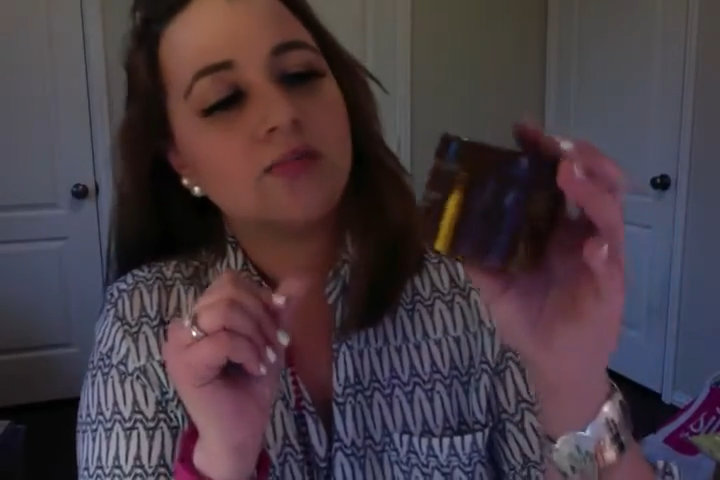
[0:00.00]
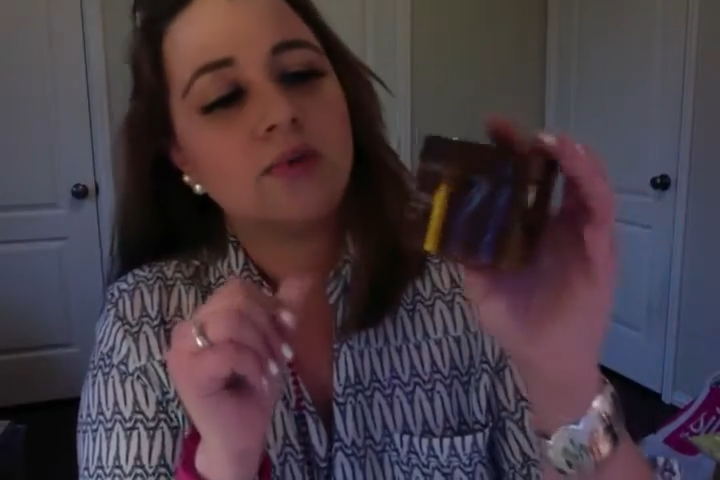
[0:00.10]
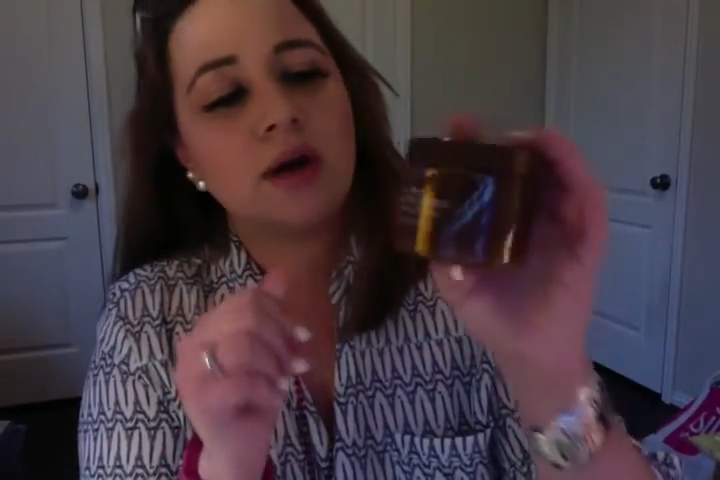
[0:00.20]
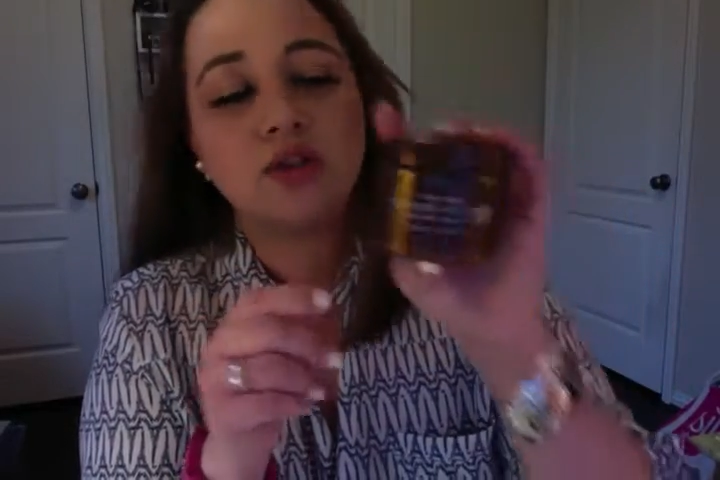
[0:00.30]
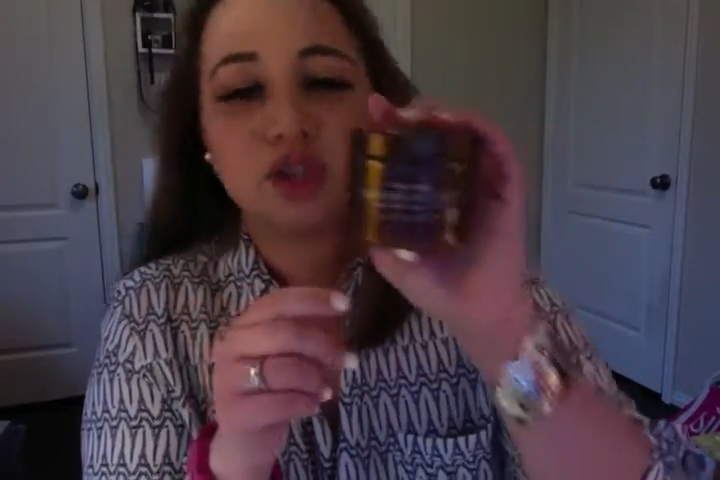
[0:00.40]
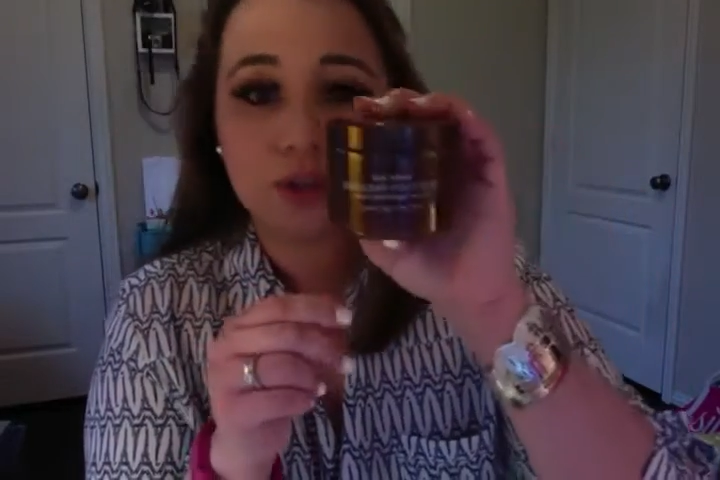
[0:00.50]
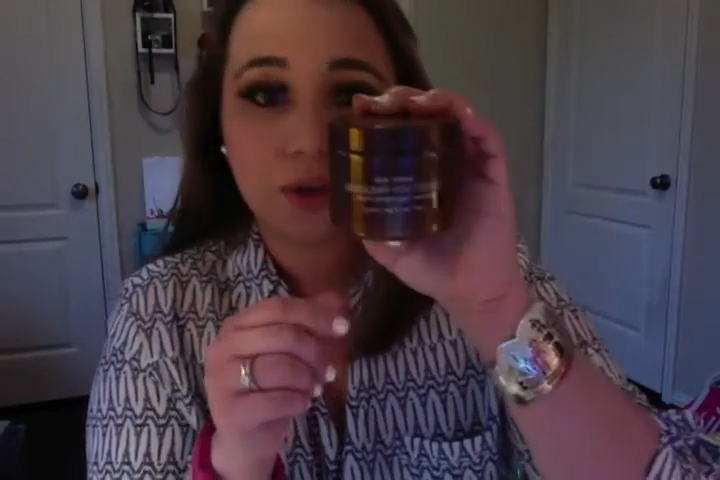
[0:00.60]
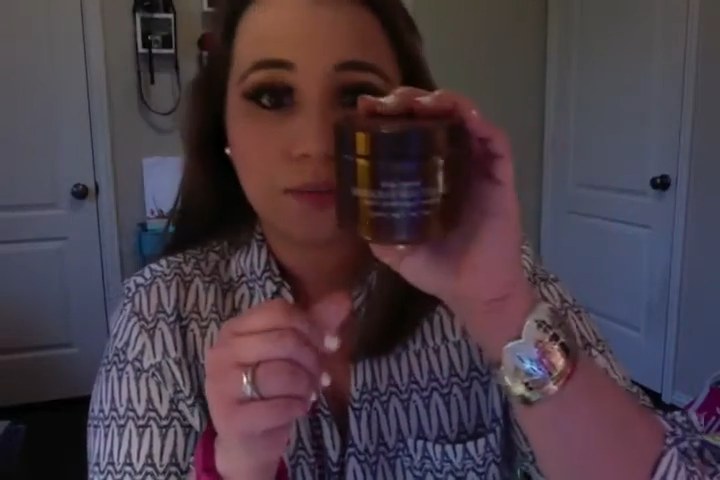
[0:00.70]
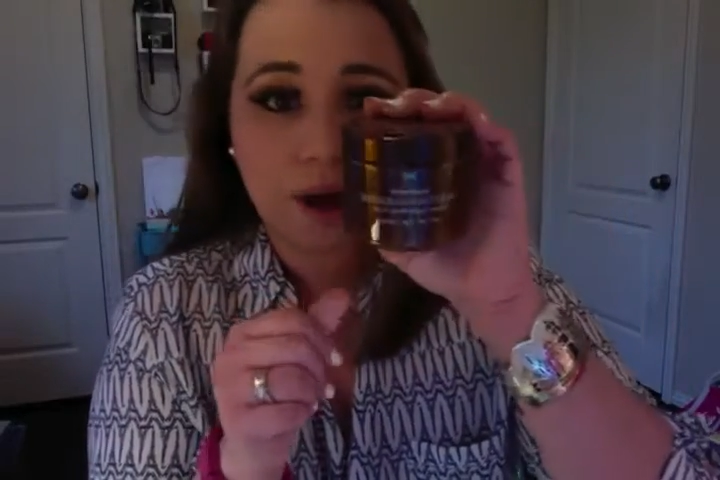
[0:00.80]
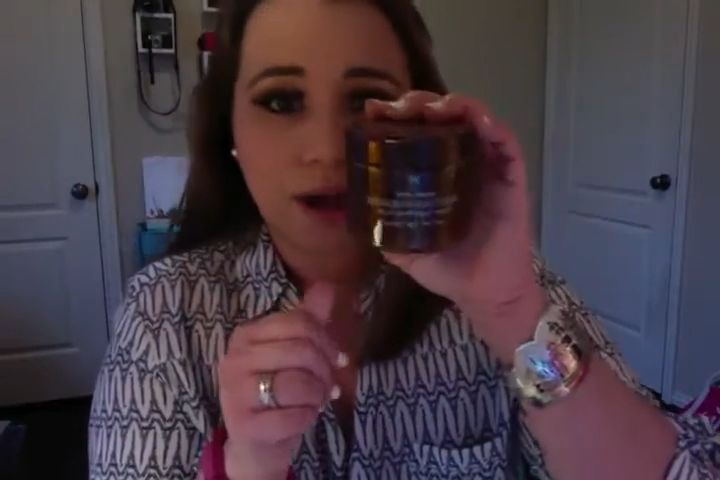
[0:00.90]
Brown
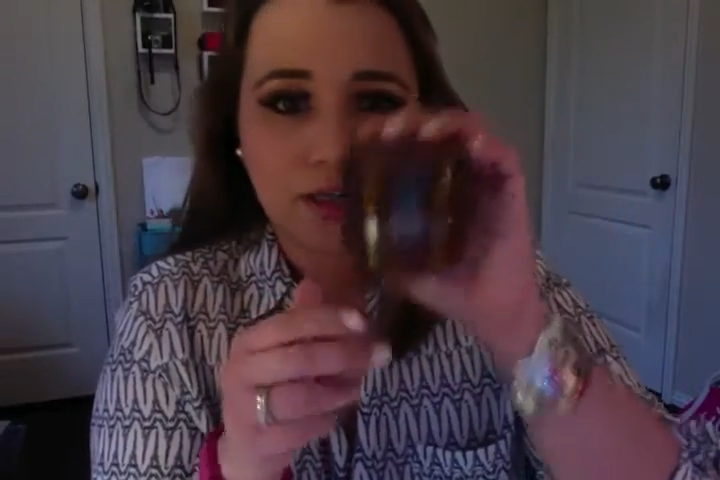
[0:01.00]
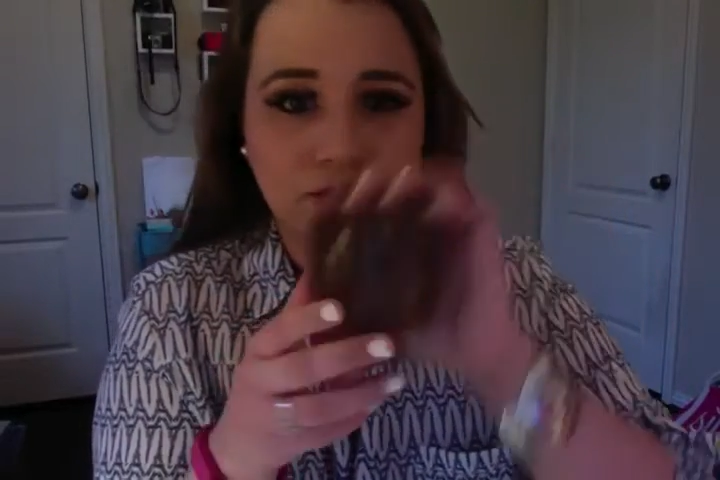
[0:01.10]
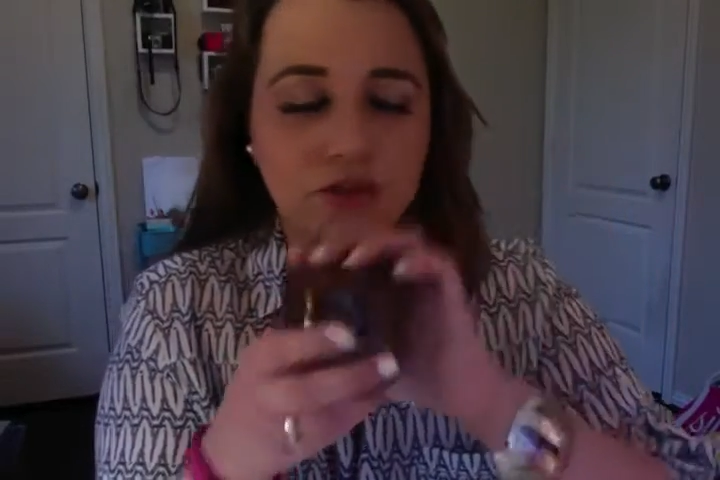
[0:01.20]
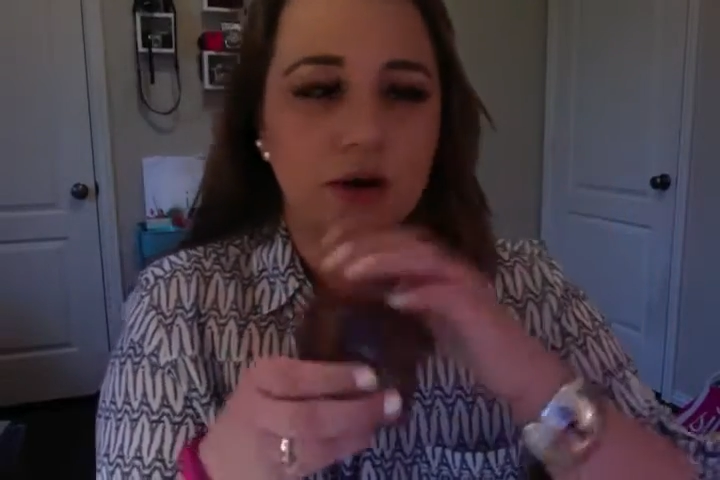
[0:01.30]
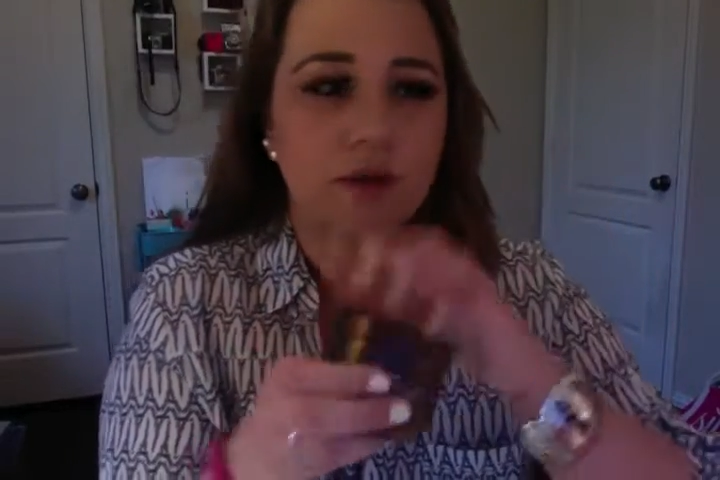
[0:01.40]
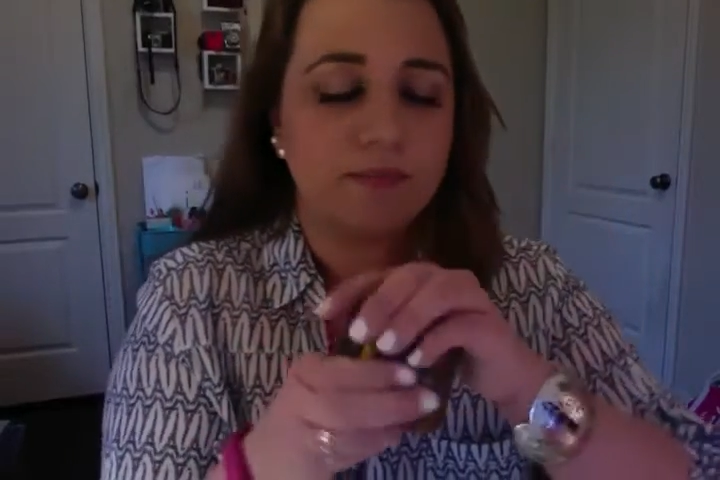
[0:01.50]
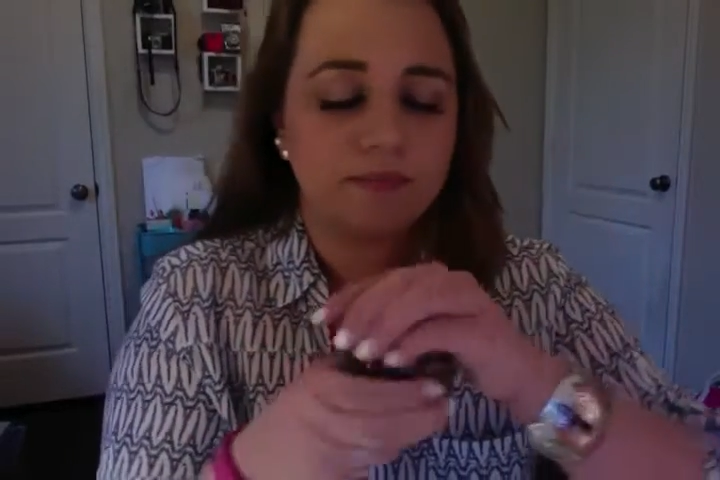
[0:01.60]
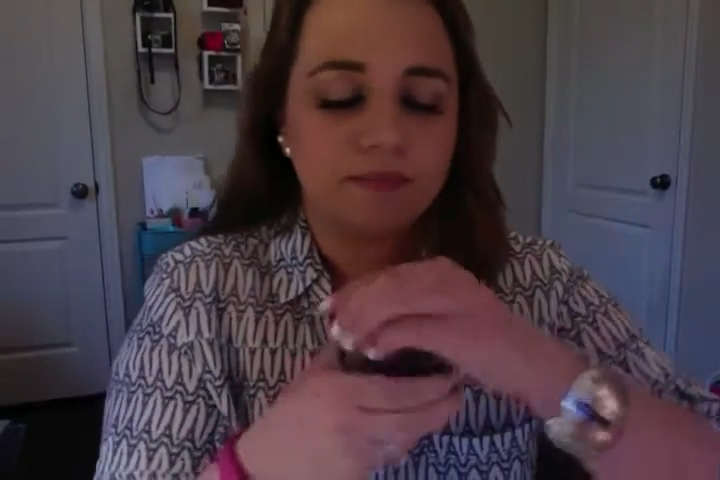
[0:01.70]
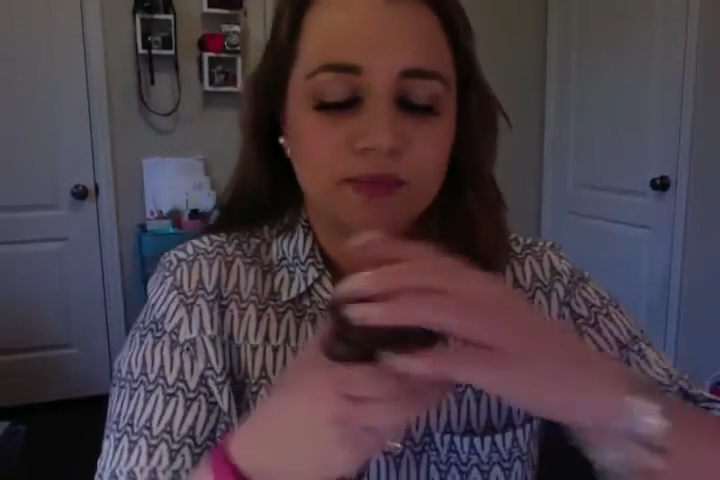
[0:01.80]
Sugar Body Scrub.